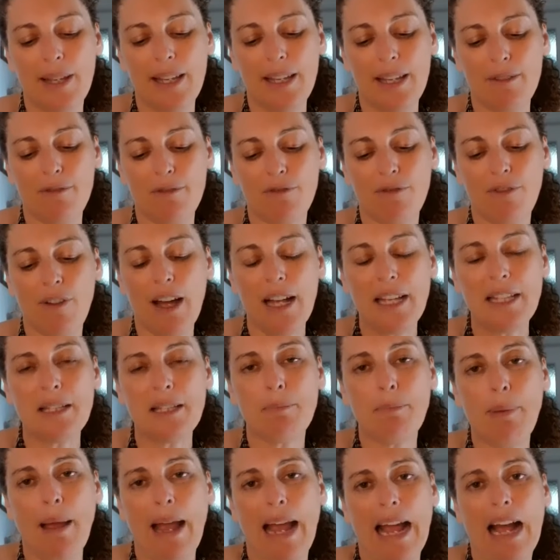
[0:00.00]
it finds
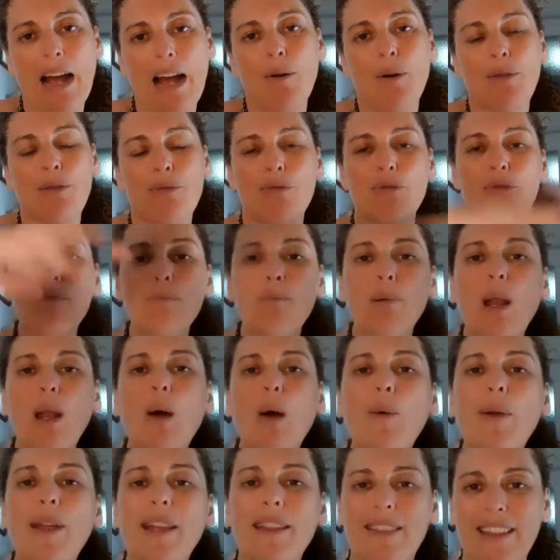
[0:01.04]
power through
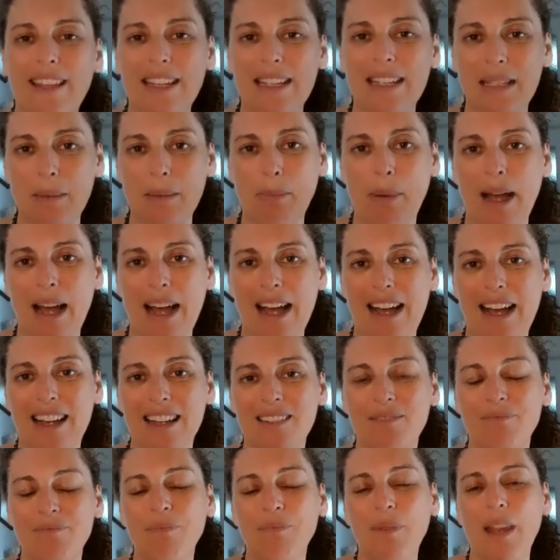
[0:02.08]
blowing things apart.
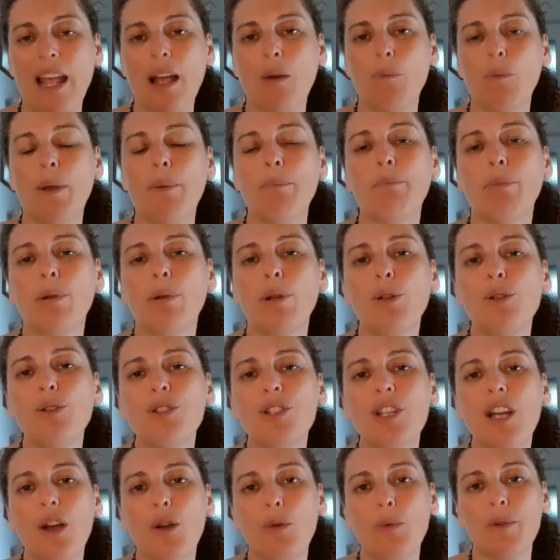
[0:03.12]
And when
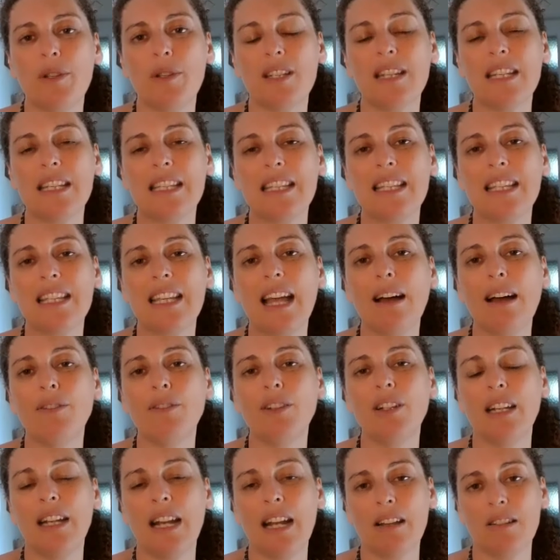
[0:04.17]
Pluto was discovered
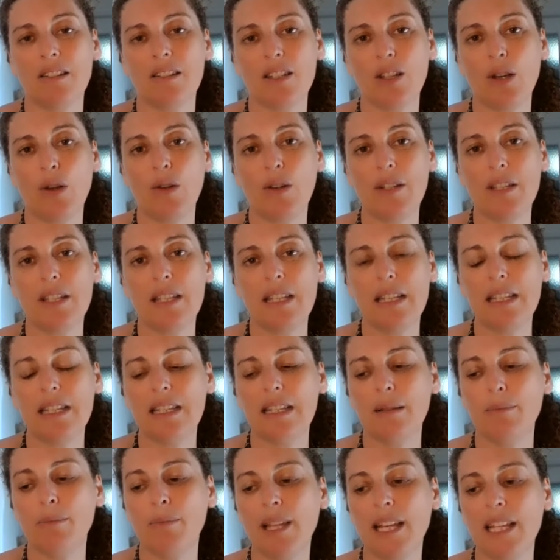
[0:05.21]
in our solar
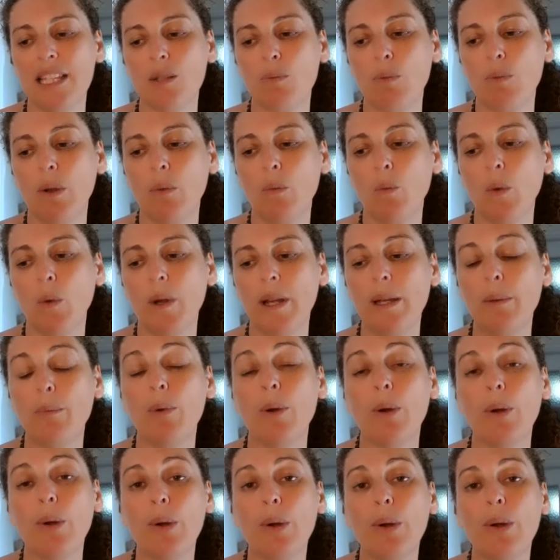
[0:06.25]
system, that's when we
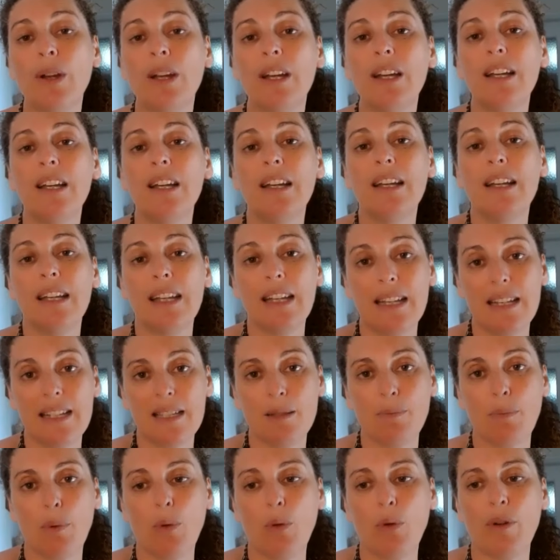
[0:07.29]
were
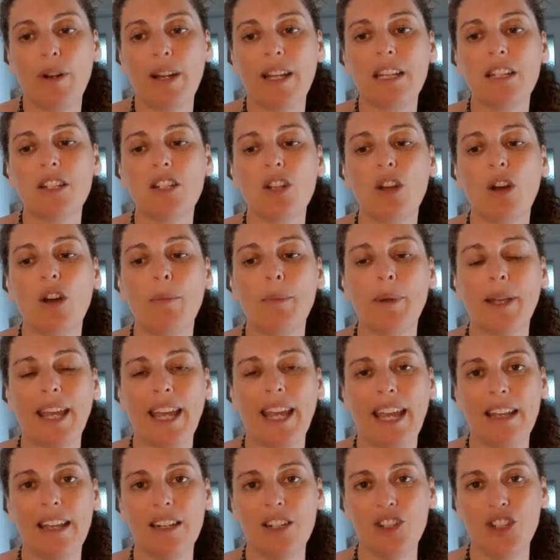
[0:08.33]
exploring atomic
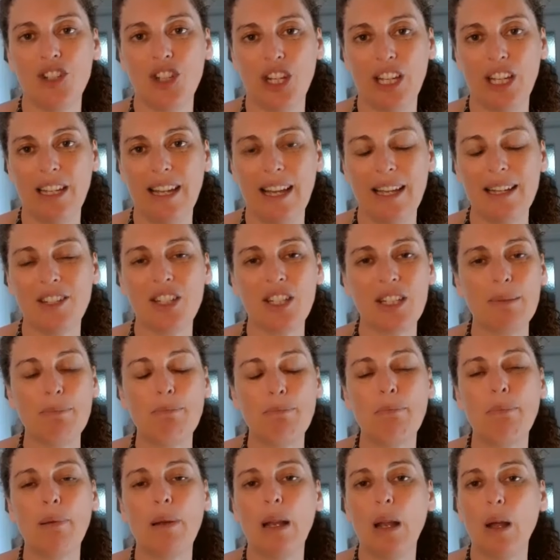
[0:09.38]
energy and
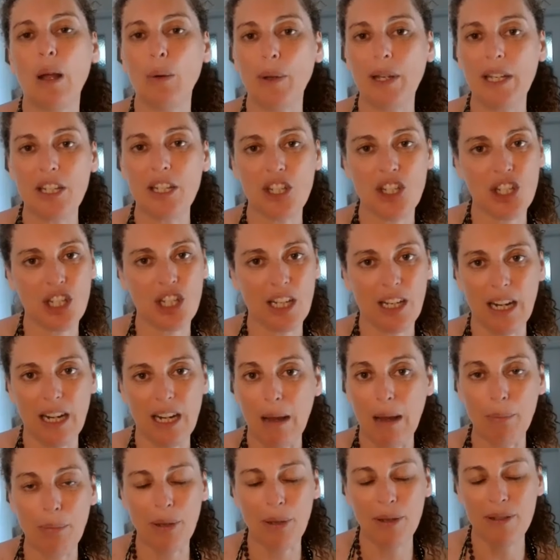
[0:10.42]
just blowing shit
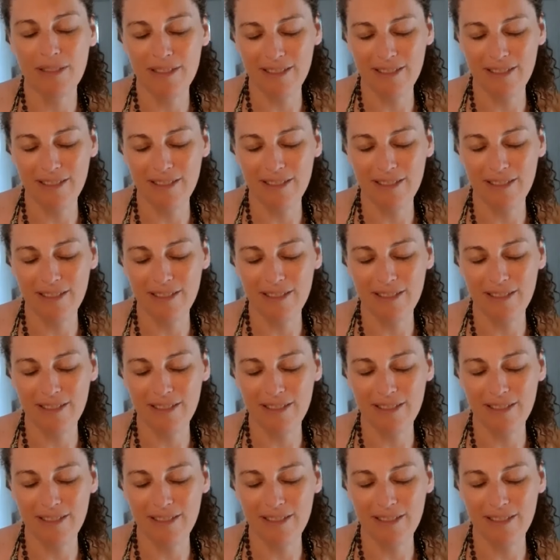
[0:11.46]
up.